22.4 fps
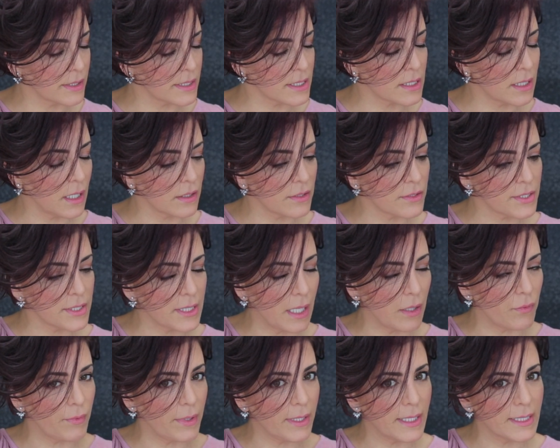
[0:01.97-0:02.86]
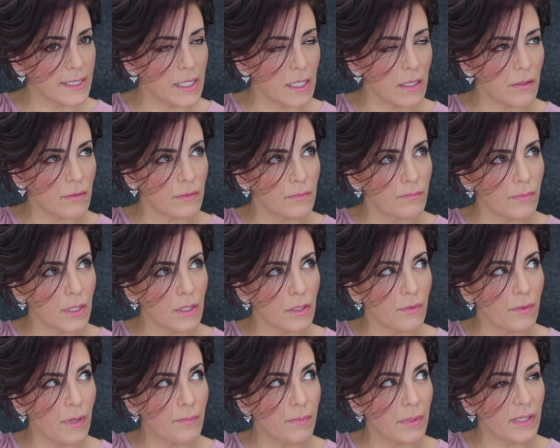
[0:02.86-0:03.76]
It's Colorstay. I'll write it down
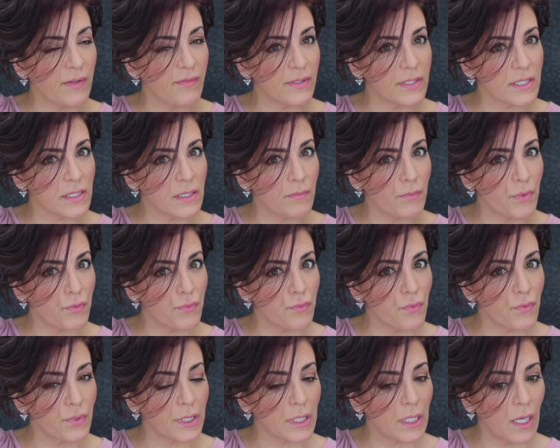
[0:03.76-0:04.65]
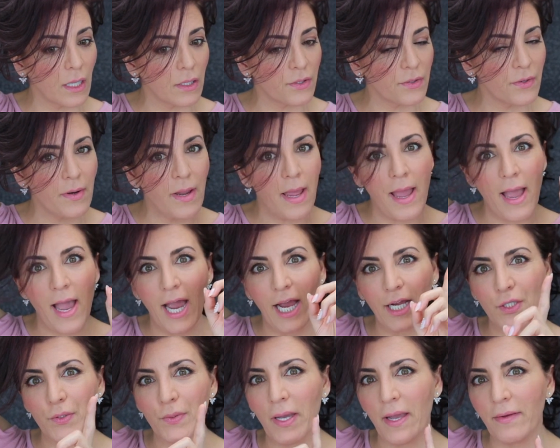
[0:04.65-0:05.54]
below. I believe it's the maroon color.
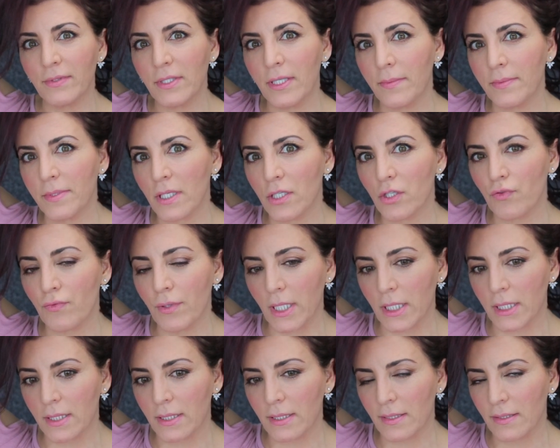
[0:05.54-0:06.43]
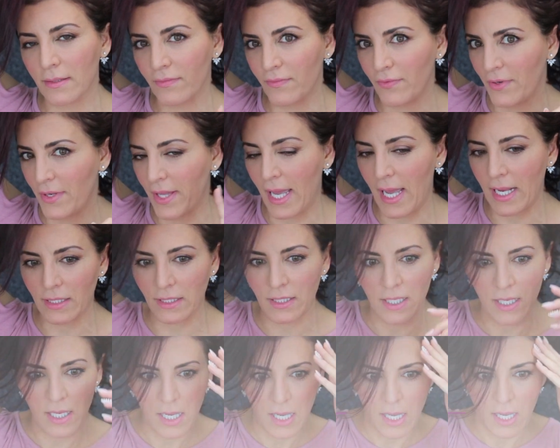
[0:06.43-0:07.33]
I do have tips and tricks for that.